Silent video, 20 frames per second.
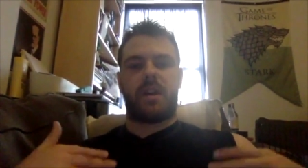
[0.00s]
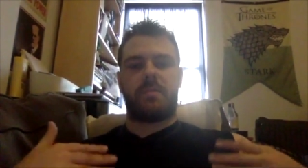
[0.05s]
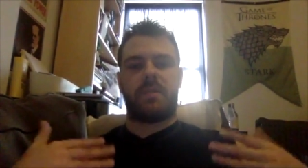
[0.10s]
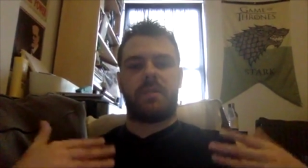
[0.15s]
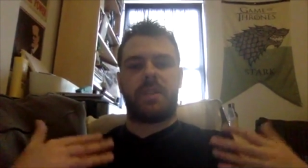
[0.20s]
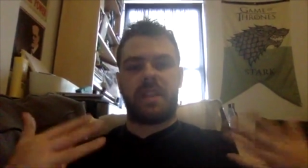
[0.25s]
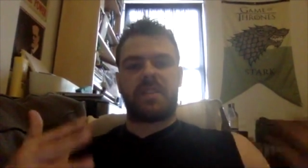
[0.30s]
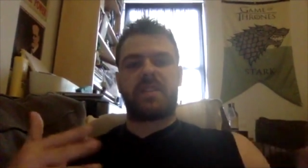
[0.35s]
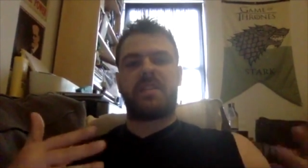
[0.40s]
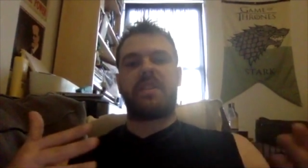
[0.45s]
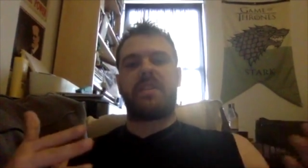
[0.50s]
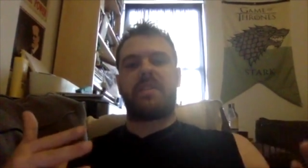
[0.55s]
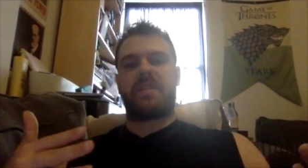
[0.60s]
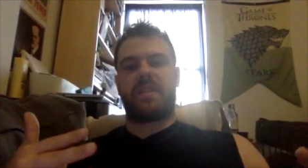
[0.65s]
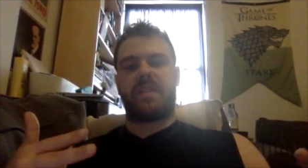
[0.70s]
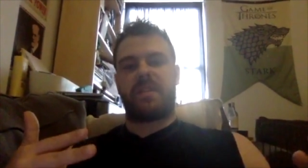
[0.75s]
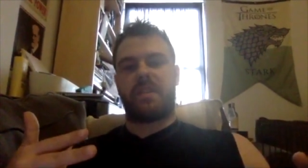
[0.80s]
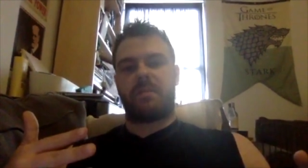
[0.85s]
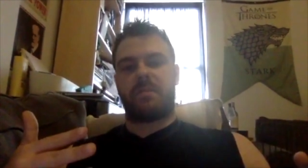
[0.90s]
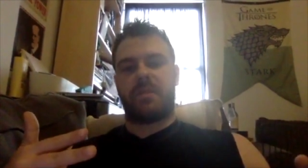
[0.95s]

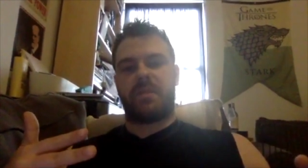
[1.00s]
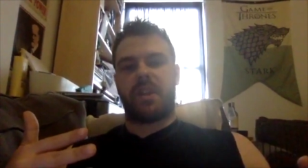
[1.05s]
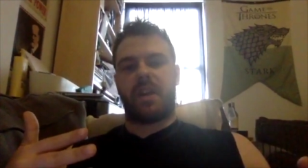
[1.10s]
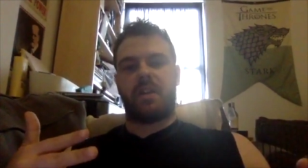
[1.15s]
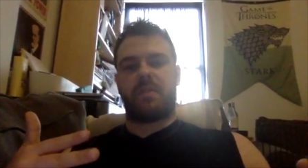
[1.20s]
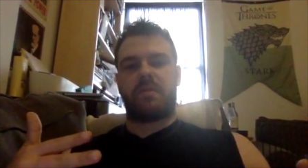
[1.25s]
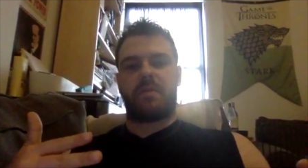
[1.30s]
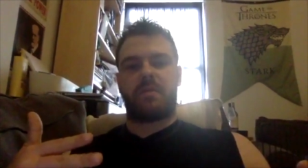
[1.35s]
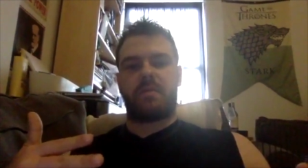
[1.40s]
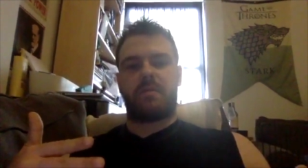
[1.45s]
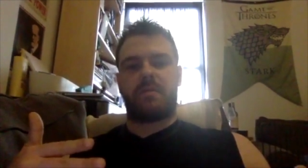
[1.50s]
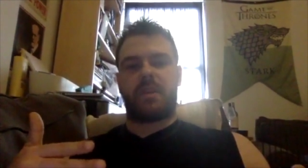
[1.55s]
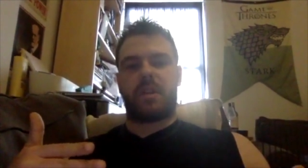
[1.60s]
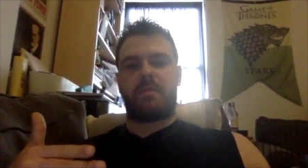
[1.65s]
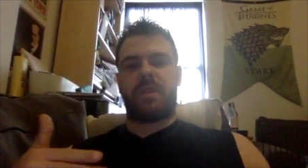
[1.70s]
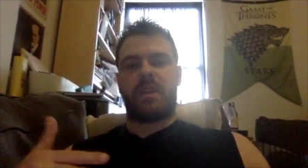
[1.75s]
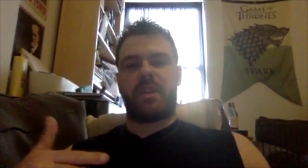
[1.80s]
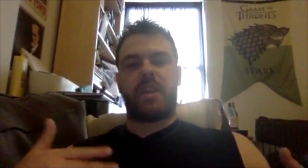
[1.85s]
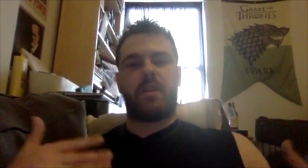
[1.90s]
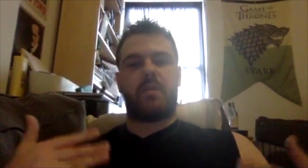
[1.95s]
distances themselves from
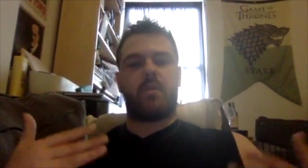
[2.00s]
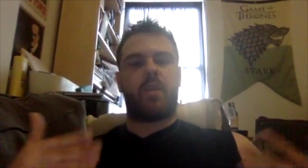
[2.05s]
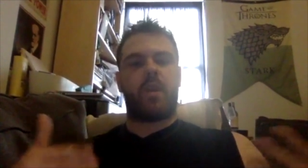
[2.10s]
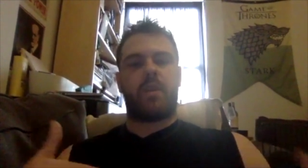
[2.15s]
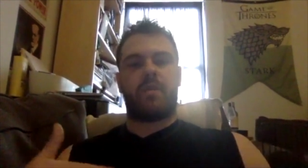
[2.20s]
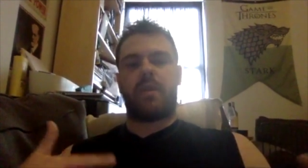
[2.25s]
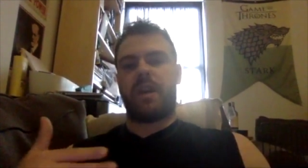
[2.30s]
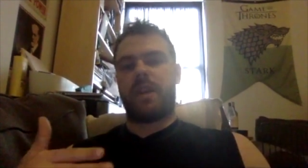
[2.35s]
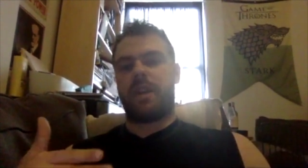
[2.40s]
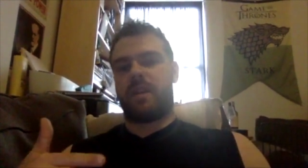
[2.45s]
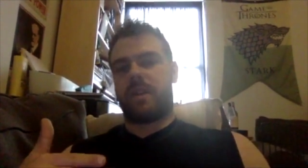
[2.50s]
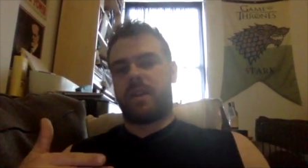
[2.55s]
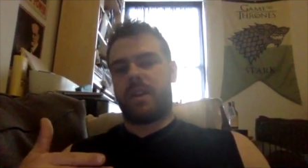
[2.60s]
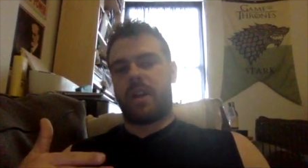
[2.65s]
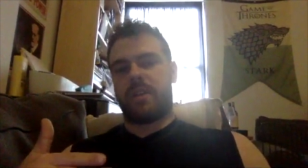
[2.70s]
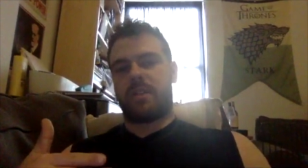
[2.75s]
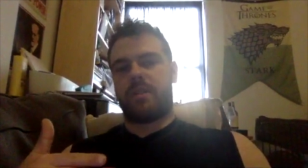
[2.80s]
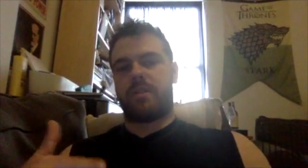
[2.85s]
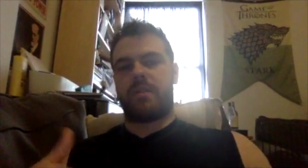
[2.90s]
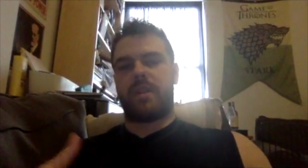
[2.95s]
it in one way or
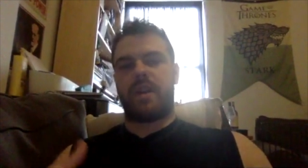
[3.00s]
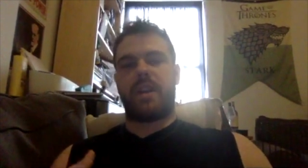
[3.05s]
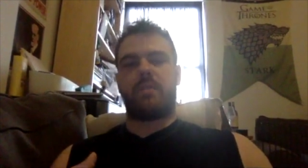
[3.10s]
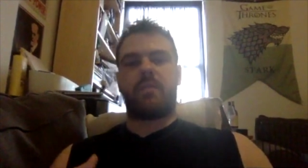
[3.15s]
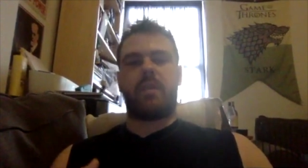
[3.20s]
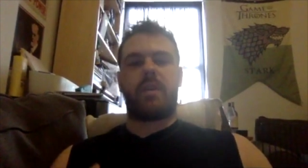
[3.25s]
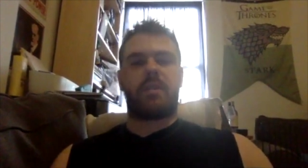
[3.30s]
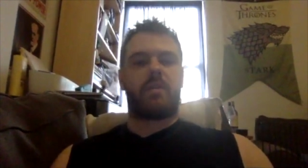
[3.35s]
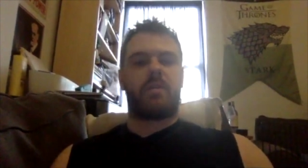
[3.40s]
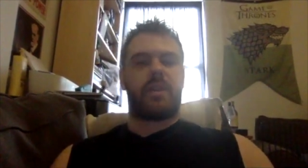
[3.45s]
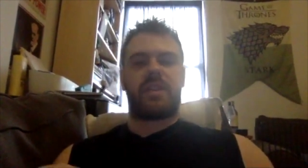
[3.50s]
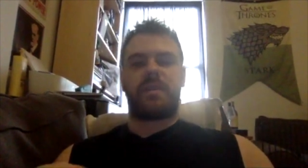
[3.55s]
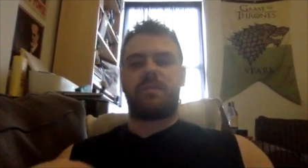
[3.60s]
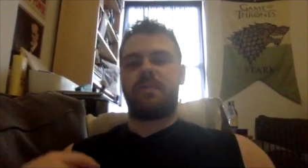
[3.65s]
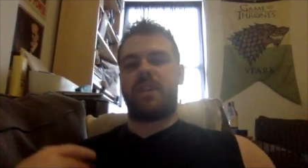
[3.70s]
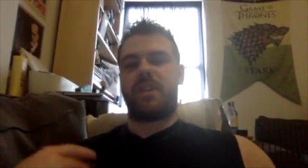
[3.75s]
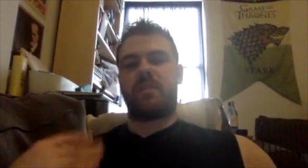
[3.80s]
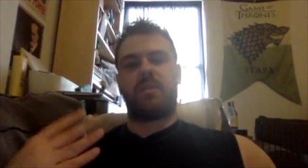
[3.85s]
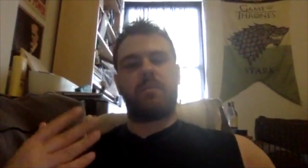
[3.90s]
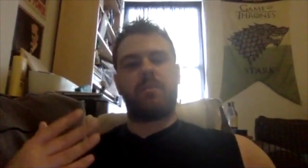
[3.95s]
another, right? Whether that's
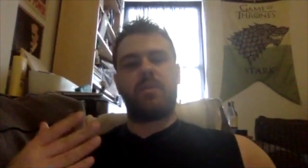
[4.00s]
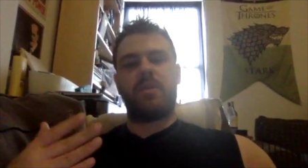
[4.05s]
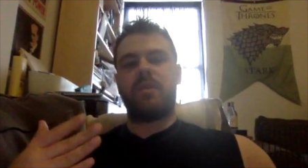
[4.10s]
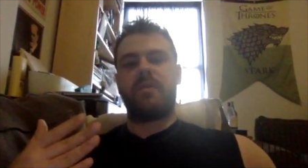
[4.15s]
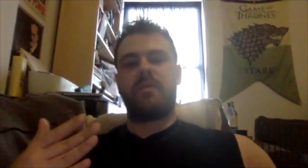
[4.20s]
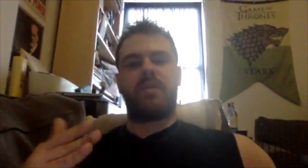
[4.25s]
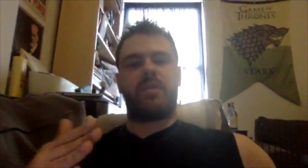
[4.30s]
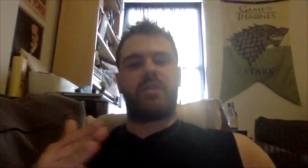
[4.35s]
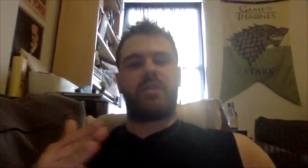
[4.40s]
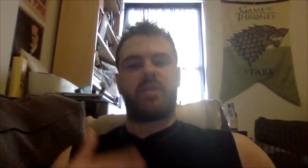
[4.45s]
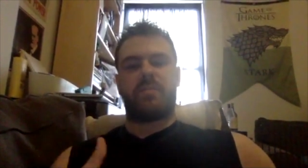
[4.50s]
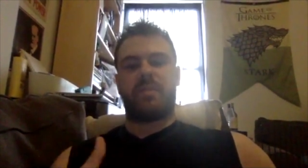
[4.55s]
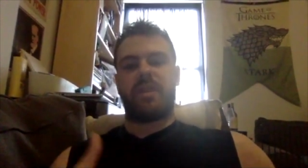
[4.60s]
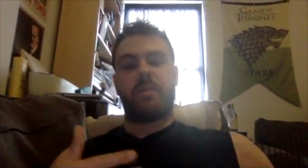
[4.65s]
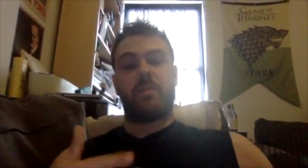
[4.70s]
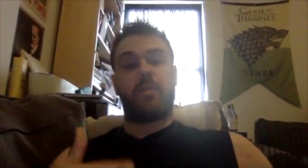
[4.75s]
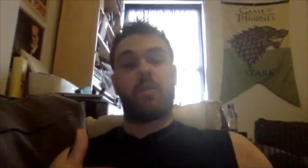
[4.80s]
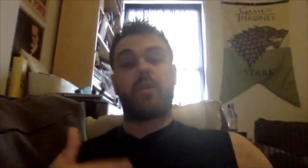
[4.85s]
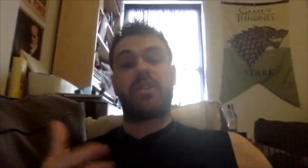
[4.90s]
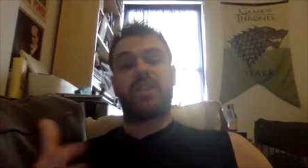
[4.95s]
being removed or just
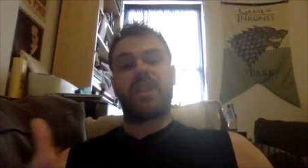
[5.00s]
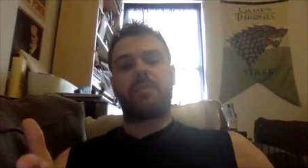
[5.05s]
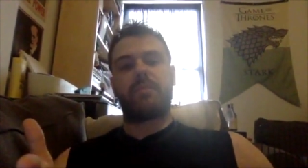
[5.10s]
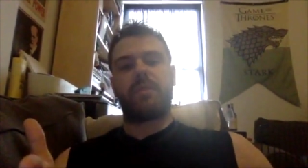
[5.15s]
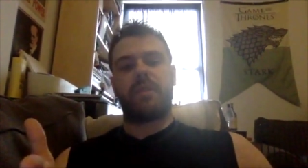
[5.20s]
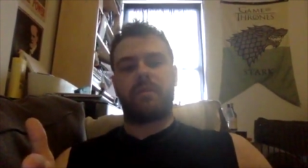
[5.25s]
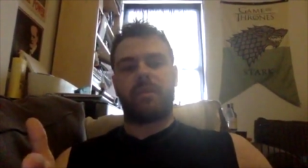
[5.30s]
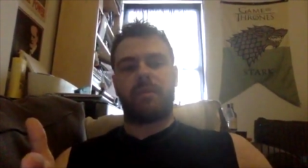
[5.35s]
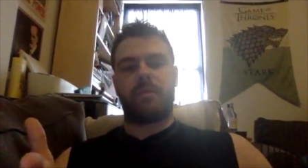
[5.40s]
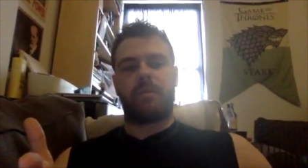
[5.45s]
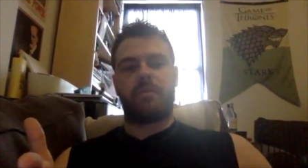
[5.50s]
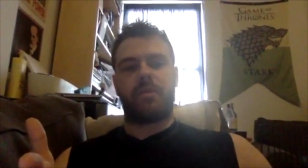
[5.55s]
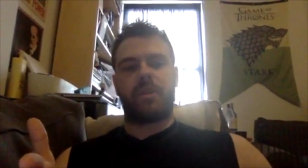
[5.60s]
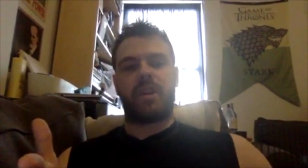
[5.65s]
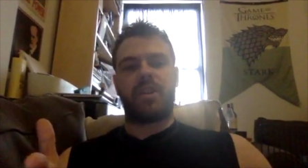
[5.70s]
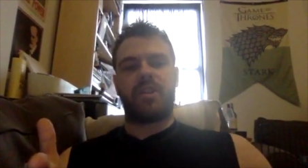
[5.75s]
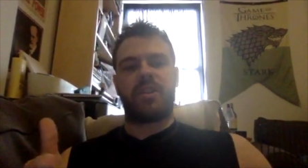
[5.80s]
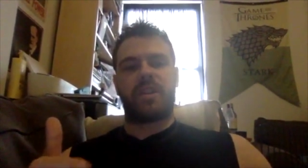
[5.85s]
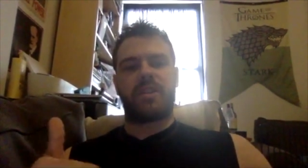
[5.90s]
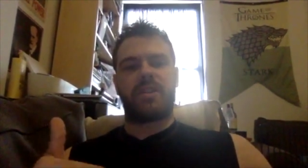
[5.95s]
being more separate from the
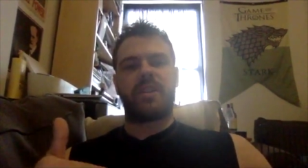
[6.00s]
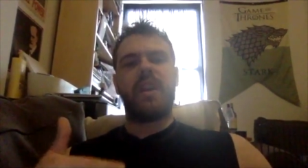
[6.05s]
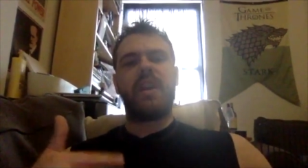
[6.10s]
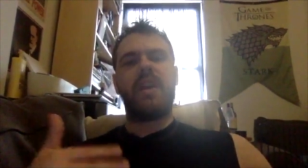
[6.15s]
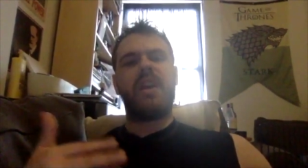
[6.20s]
project.